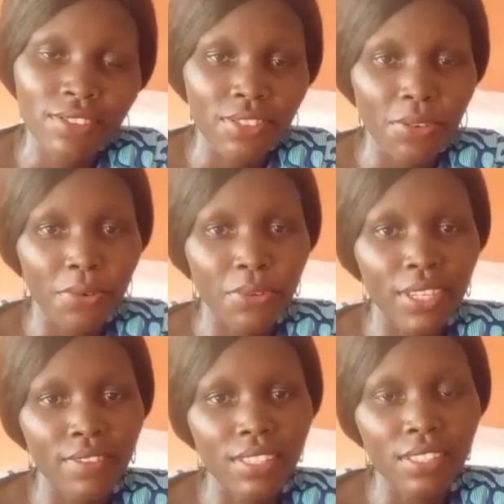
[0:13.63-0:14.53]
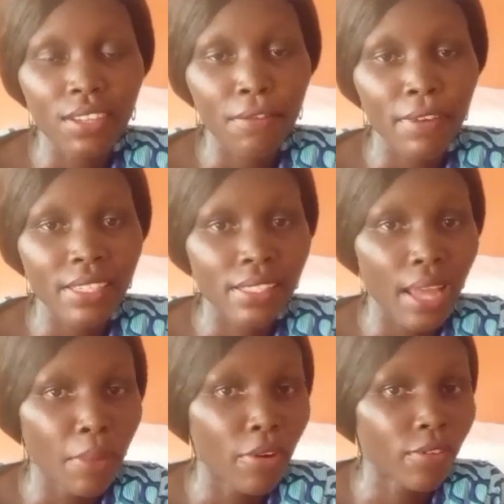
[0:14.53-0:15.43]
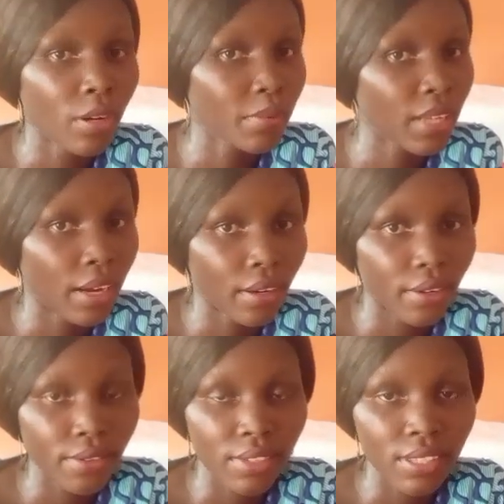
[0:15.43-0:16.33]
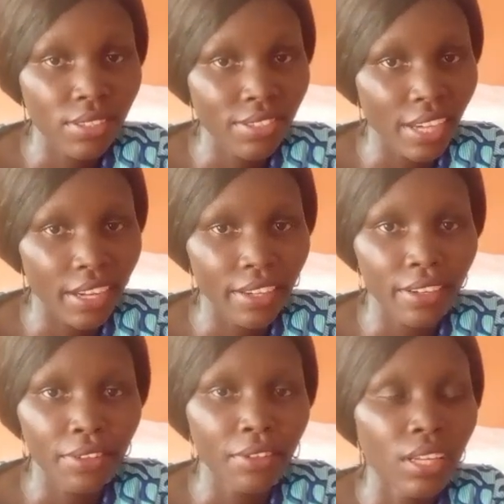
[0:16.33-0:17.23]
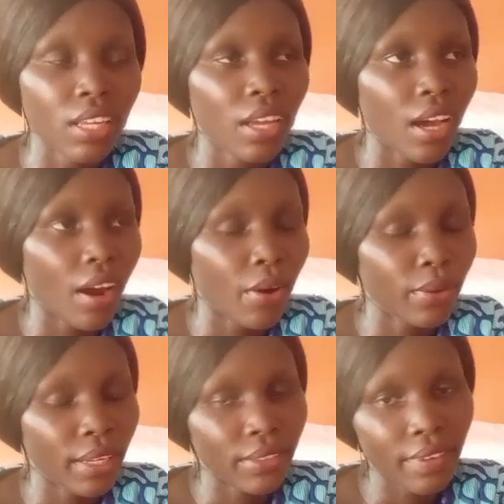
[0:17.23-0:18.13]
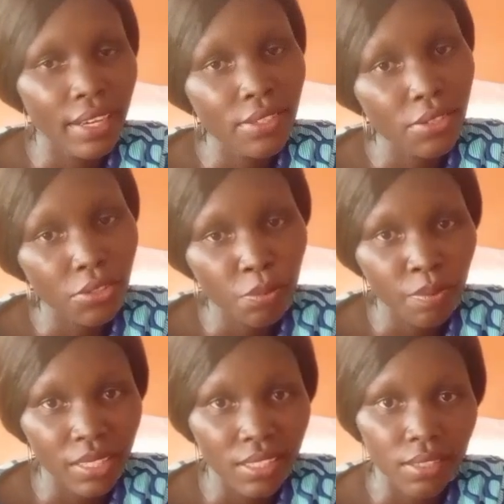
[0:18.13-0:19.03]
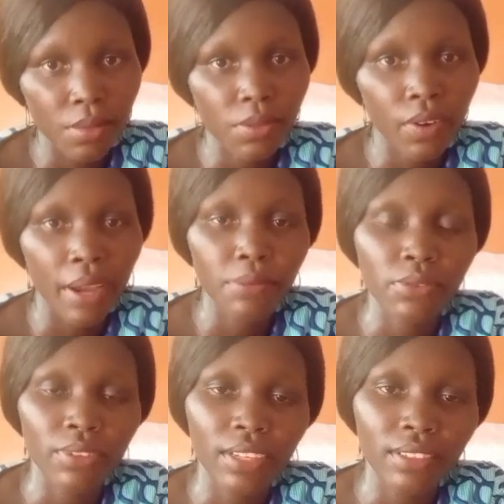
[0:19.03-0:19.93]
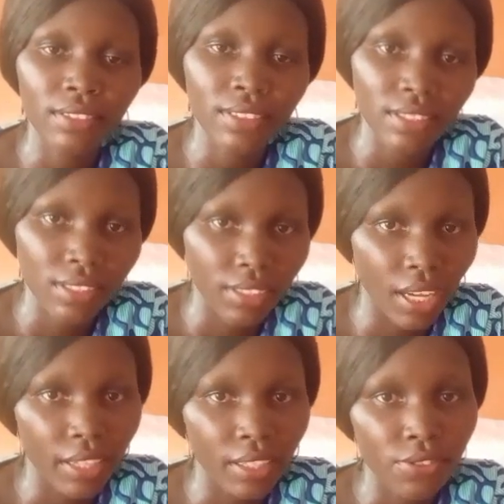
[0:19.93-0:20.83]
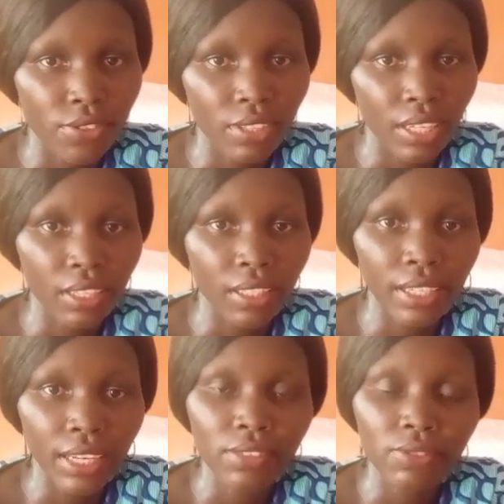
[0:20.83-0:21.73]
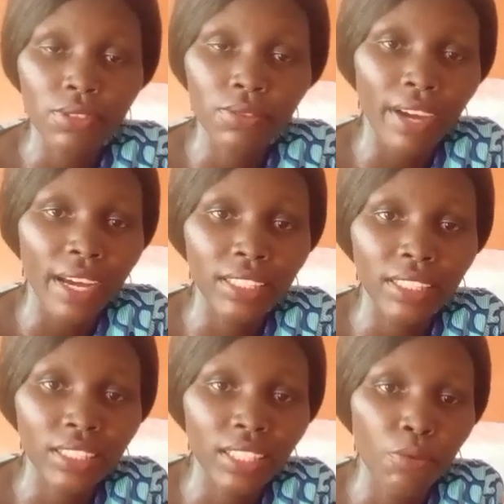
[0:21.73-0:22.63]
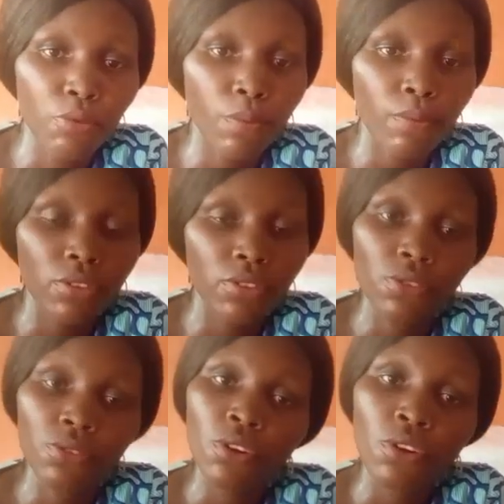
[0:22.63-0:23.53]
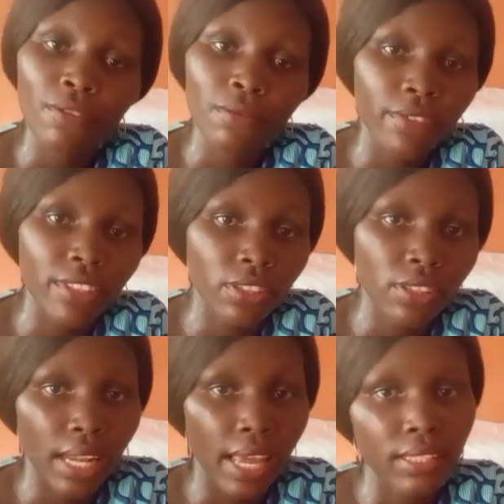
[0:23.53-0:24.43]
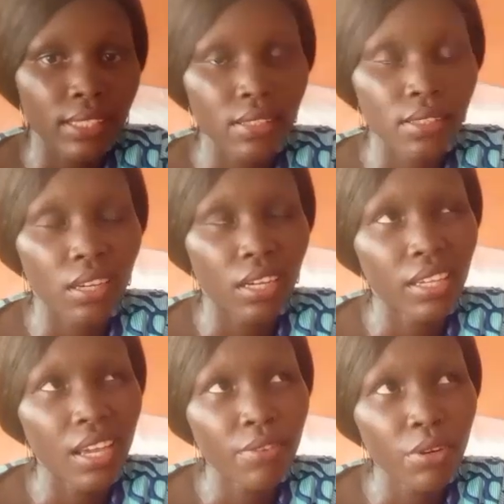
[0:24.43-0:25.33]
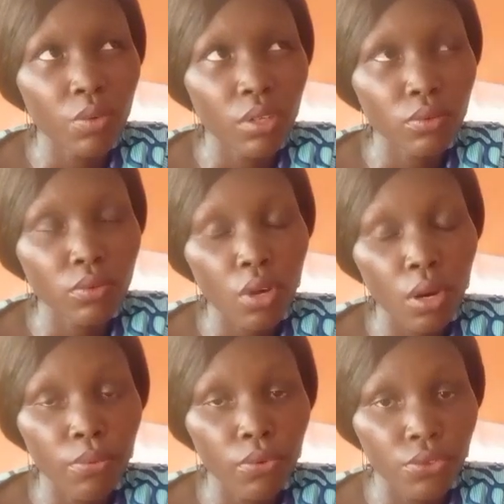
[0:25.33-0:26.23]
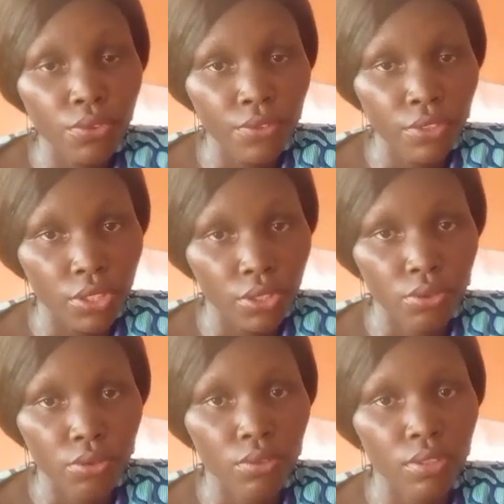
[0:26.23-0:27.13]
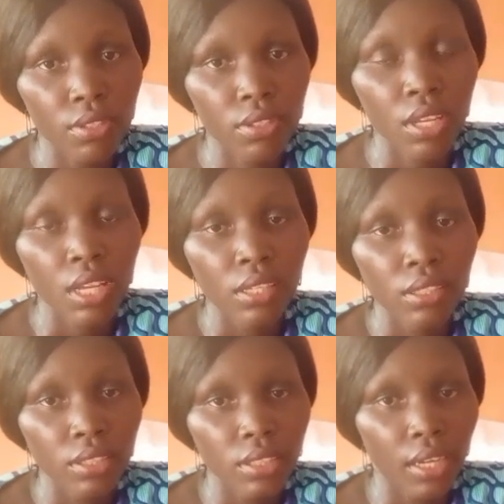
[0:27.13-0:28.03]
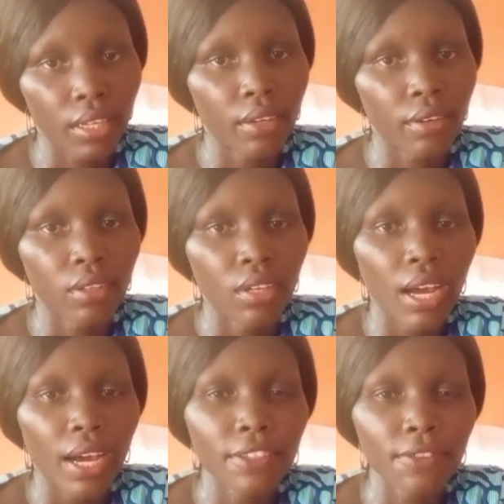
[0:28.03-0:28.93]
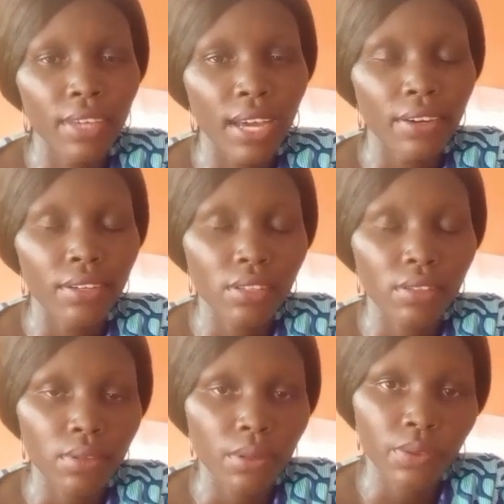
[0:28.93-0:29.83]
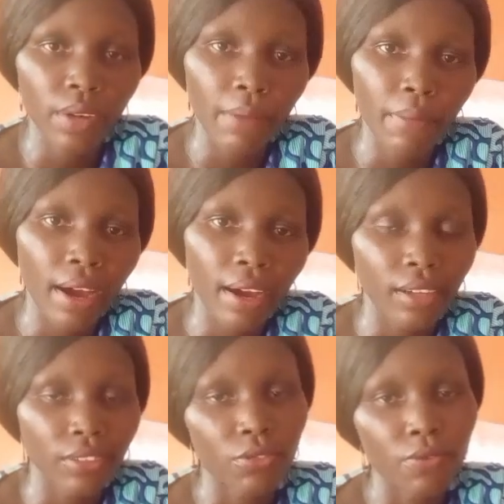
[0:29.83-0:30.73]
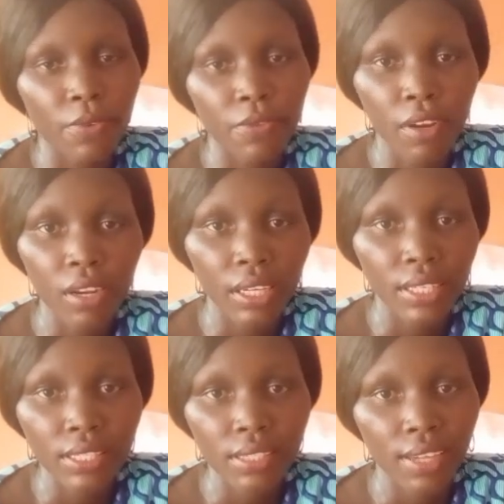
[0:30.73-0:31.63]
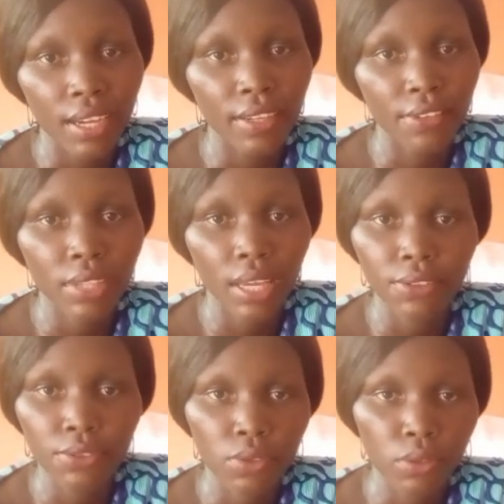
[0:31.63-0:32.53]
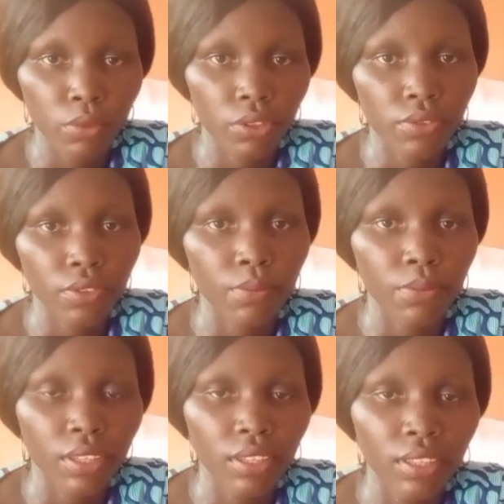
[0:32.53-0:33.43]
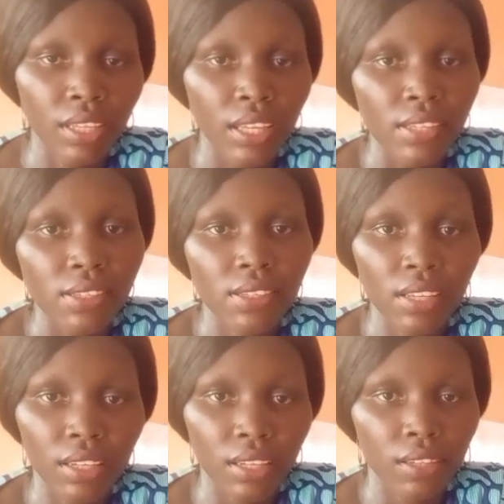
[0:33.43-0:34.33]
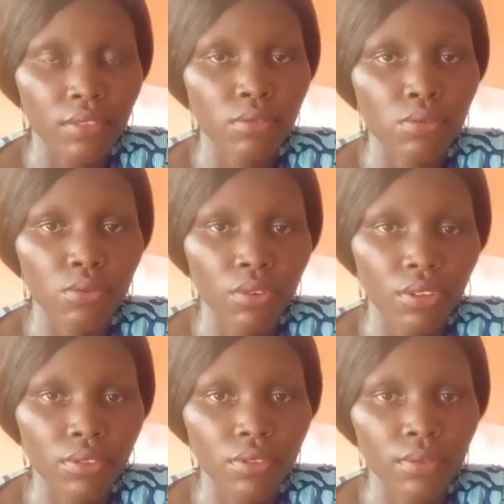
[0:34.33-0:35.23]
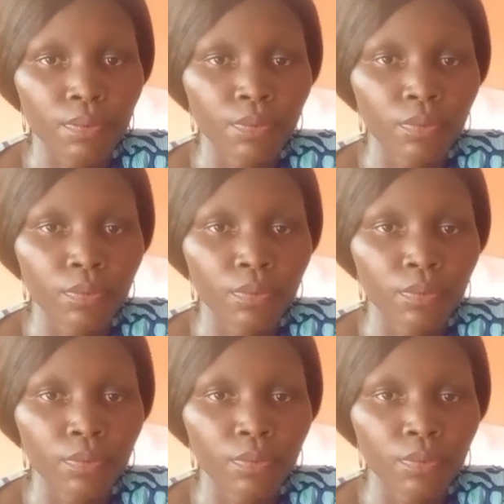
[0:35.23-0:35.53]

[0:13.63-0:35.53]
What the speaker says: So if this is your first time of coming across this channel, I will advise you should please subscribe to this channel so that you can get notified each time we upload new videos like this. And every week we do upload videos to this channel. And if you are a return subscriber and you've been following this channel, thank you so much for being sticking to us.